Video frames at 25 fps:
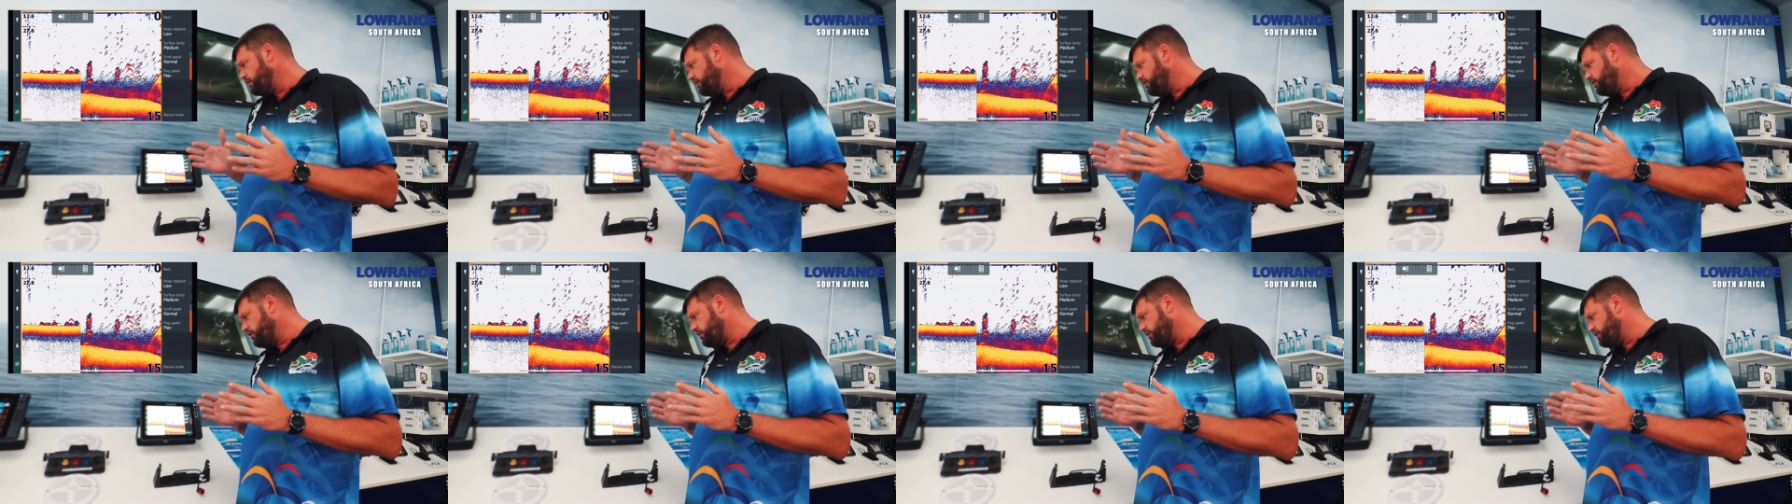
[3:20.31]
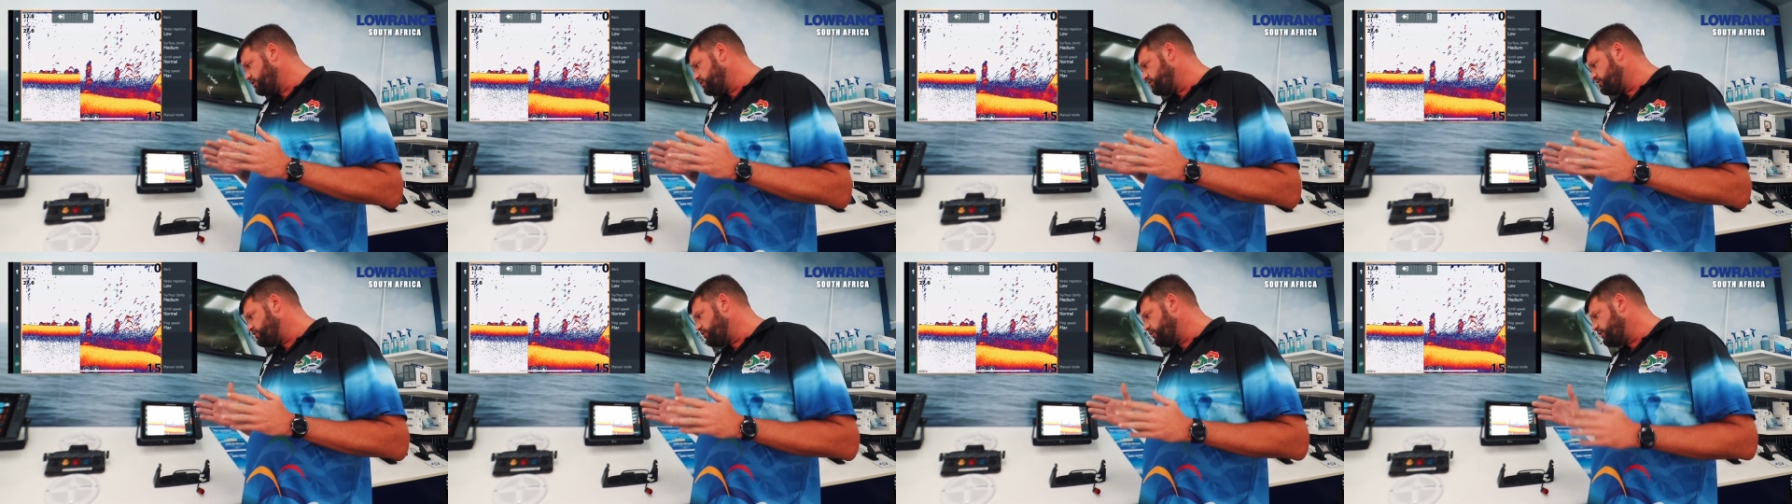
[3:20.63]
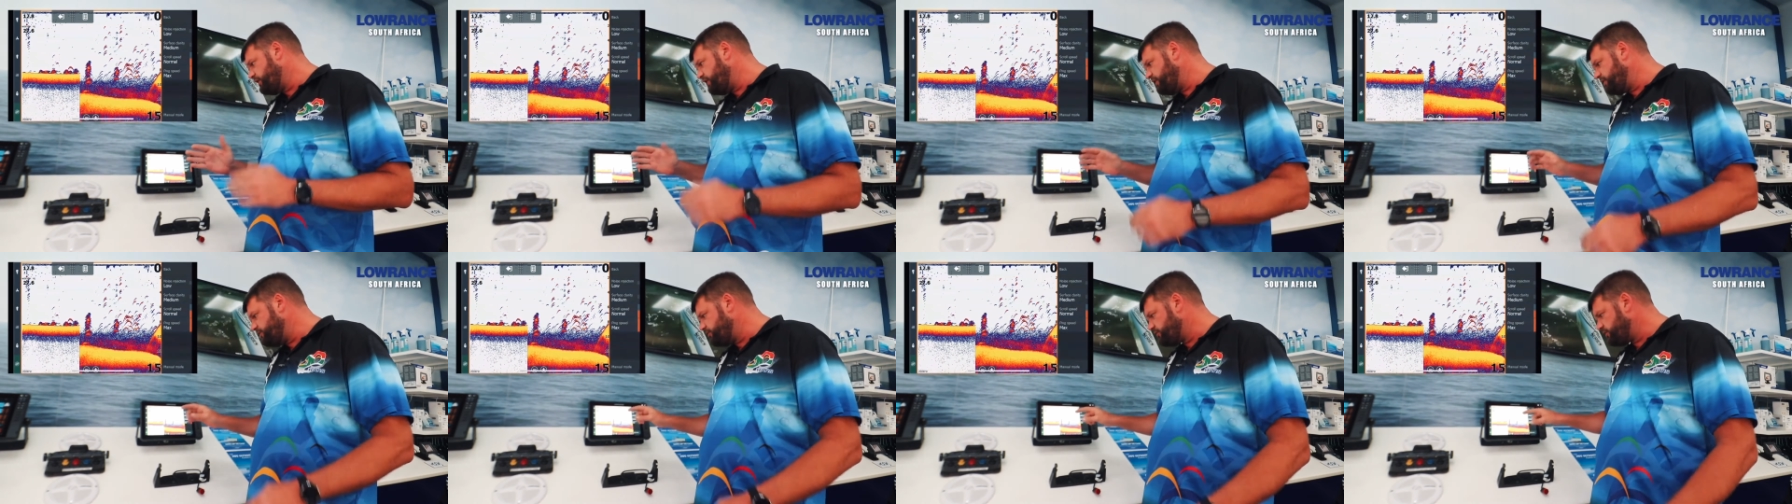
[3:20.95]
on the
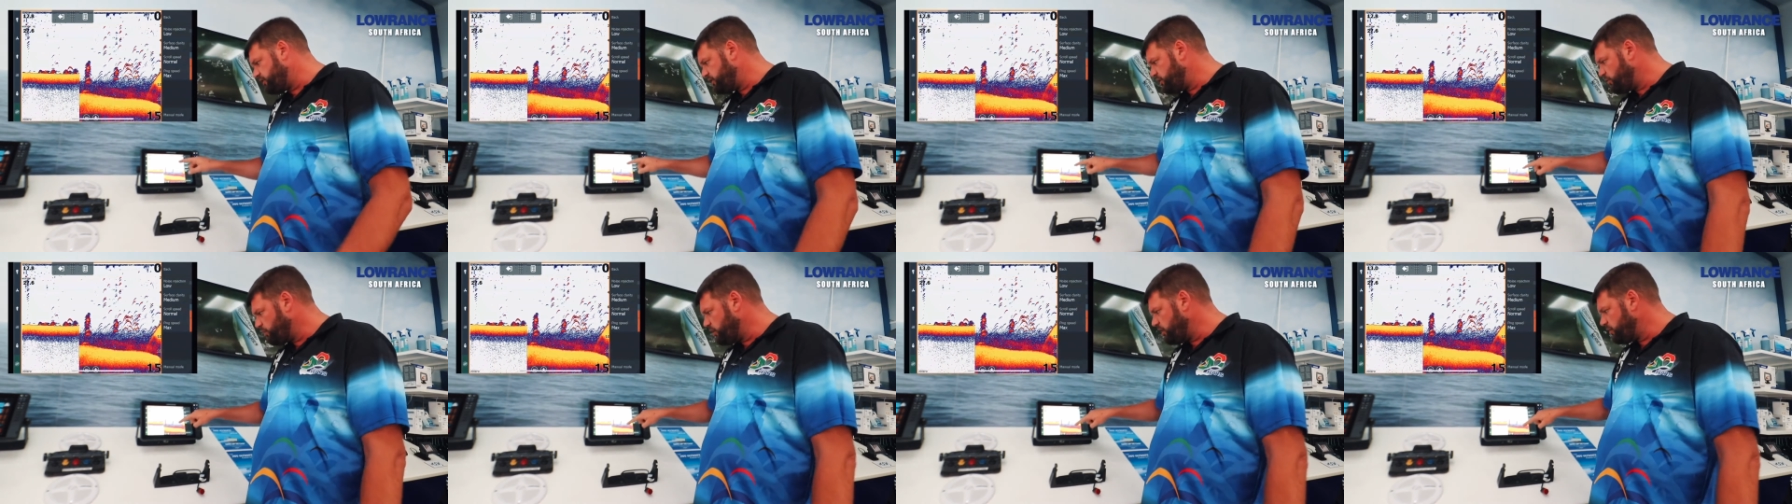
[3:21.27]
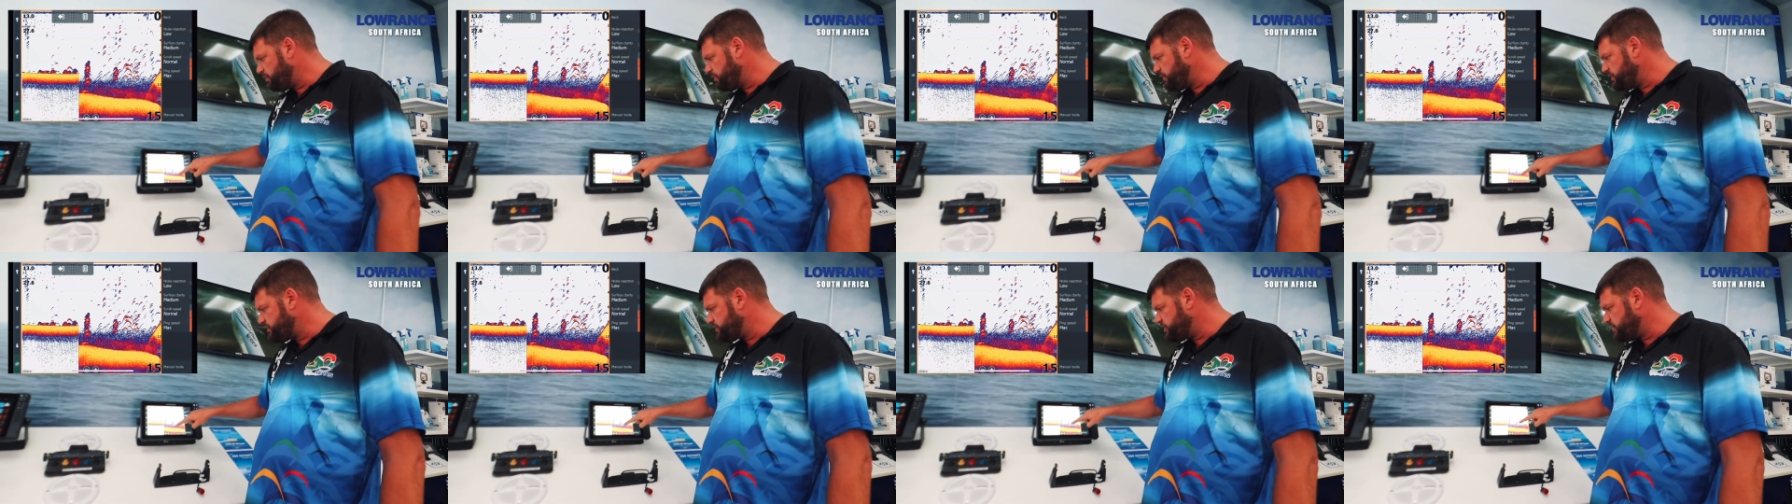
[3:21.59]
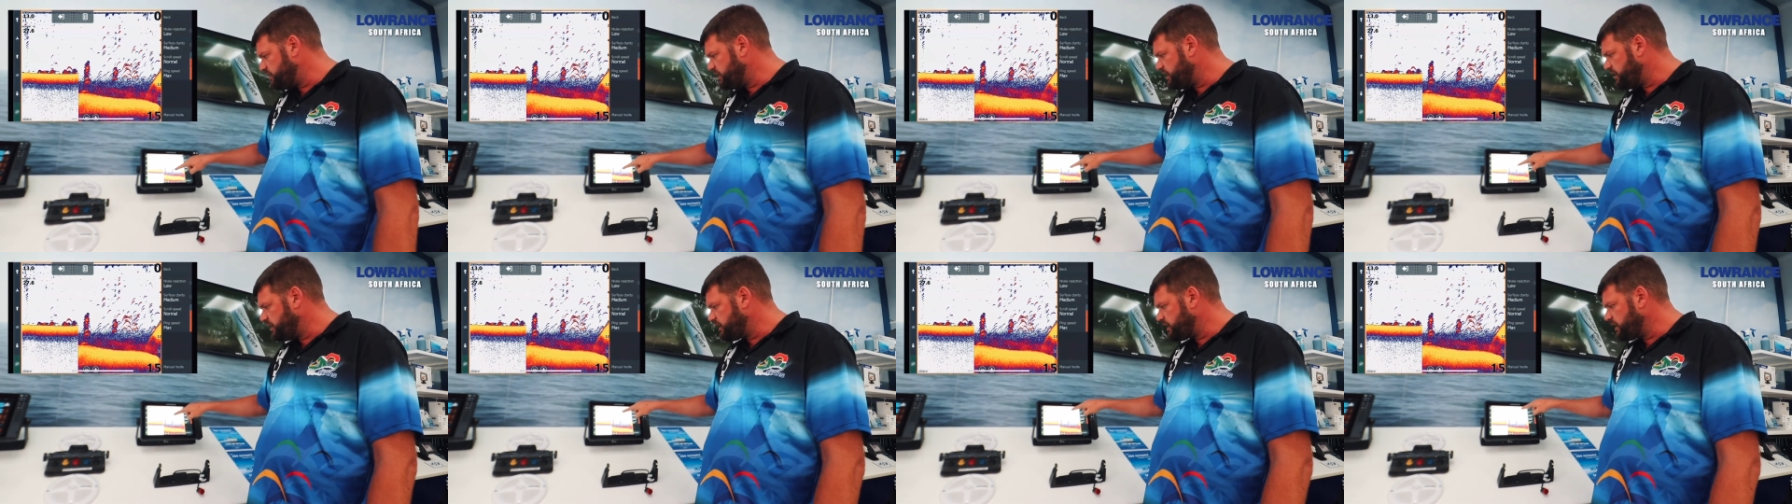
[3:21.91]
screen, so you won't be
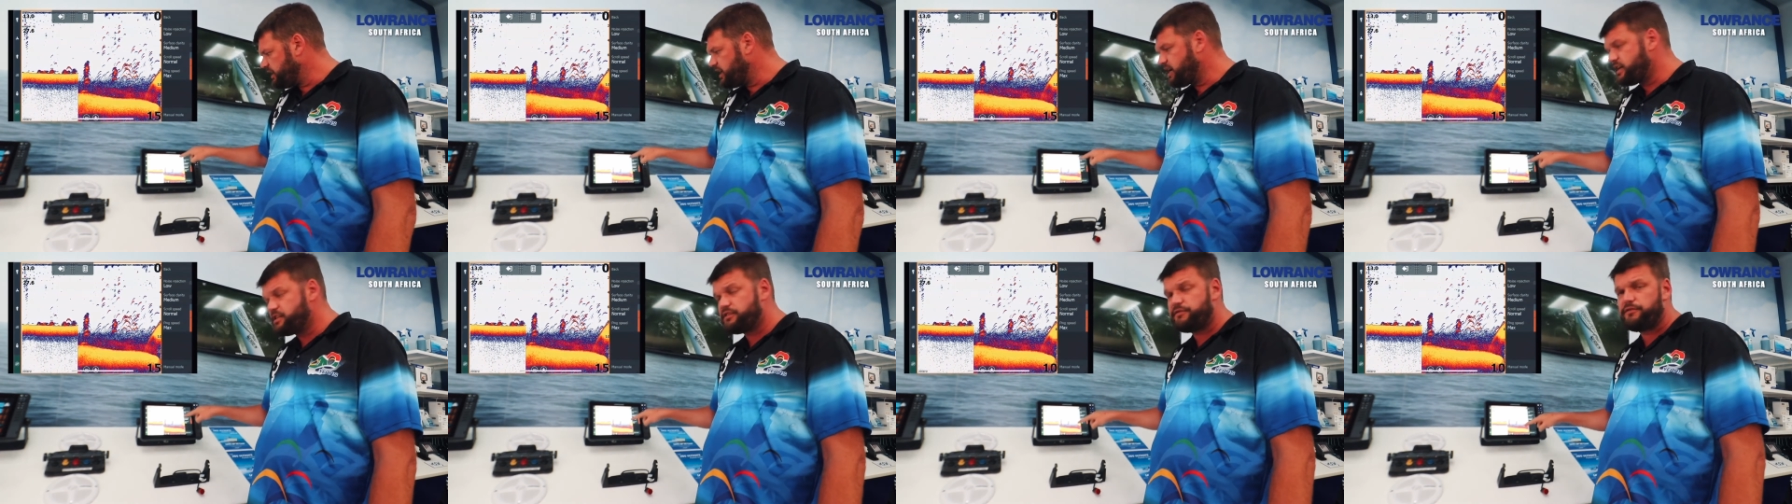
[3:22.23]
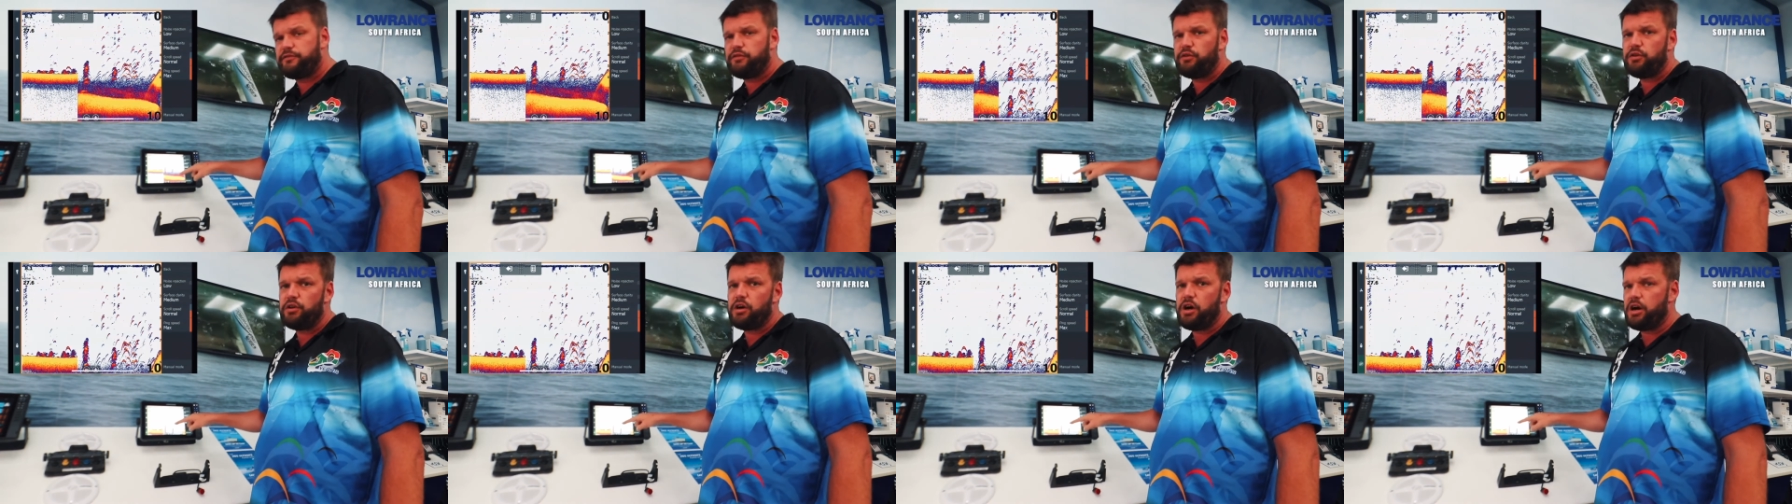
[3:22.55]
seeing a nice full